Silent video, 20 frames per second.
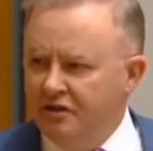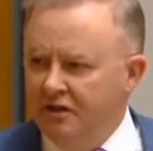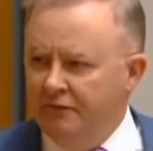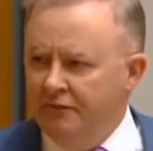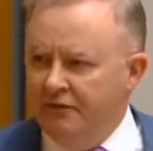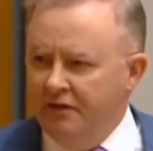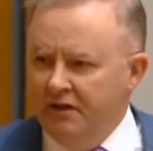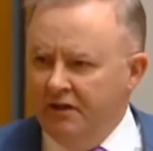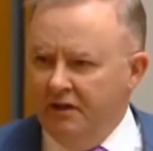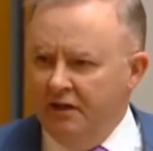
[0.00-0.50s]

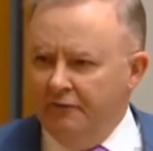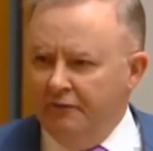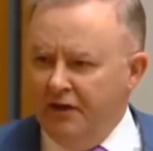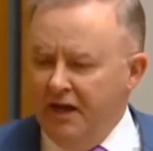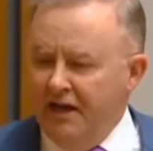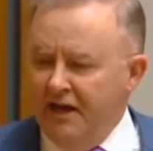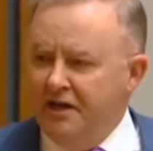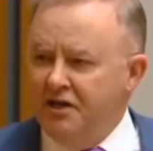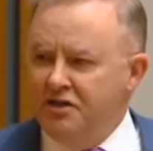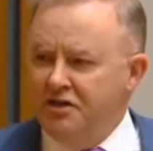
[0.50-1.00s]
of
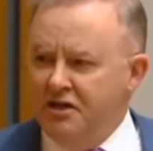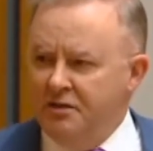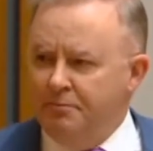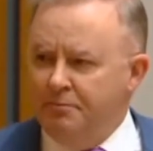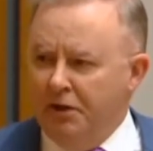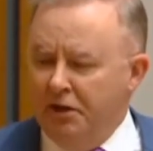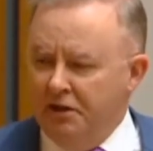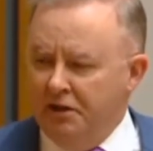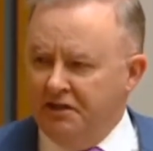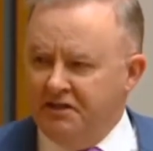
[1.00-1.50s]
energy
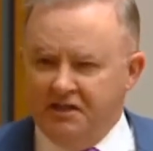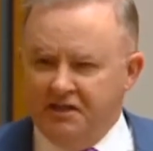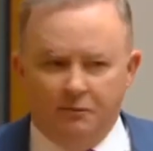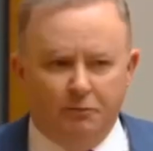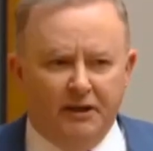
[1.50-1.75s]
policy,